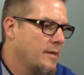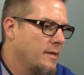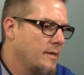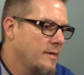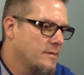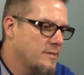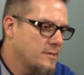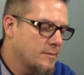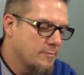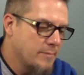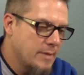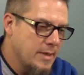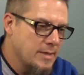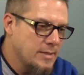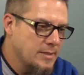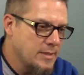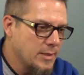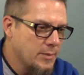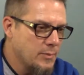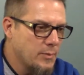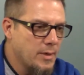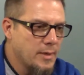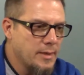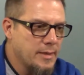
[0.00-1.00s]
It's
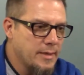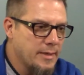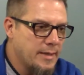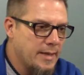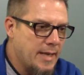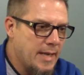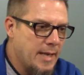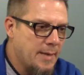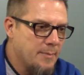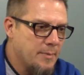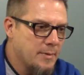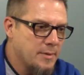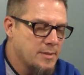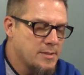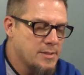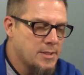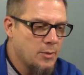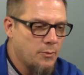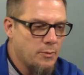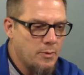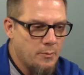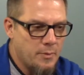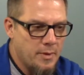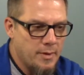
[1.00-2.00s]
amazing what can happen. And
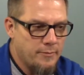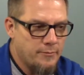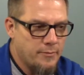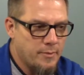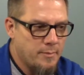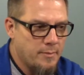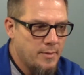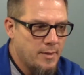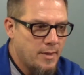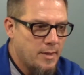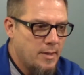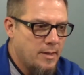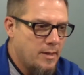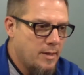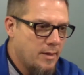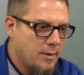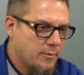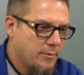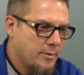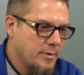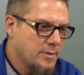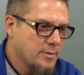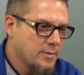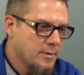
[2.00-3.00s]
so we went from
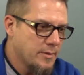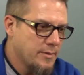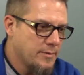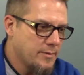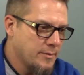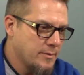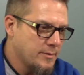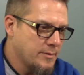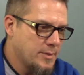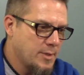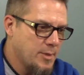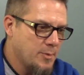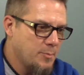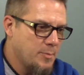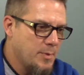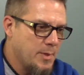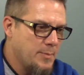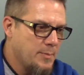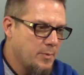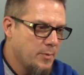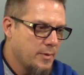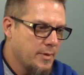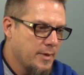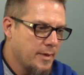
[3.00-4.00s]
originally 13
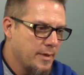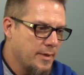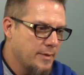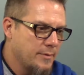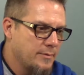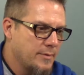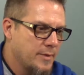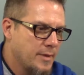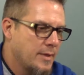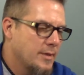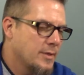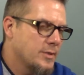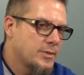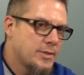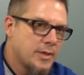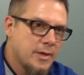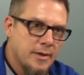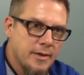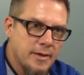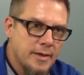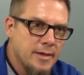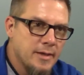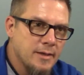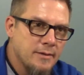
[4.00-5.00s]
people kind of
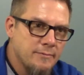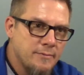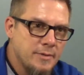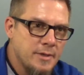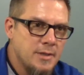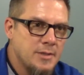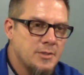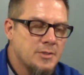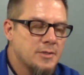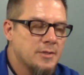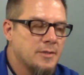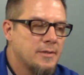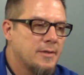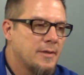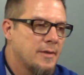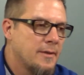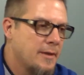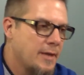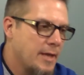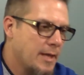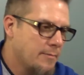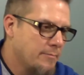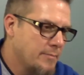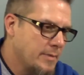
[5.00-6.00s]
sharing in a vision
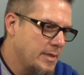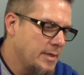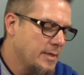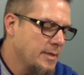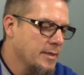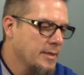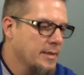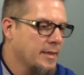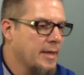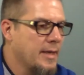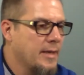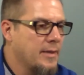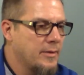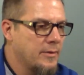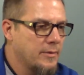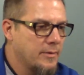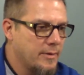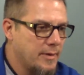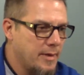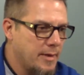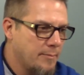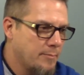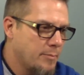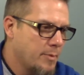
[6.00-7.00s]
and meeting together
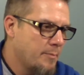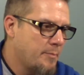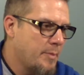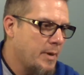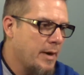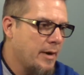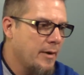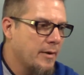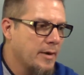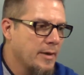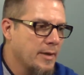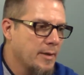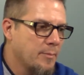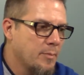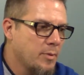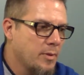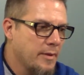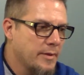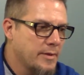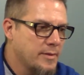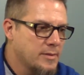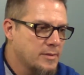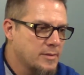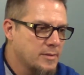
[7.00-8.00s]
and preparing a
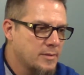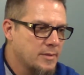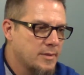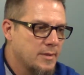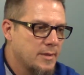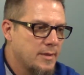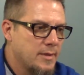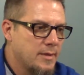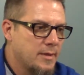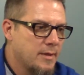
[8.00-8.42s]
place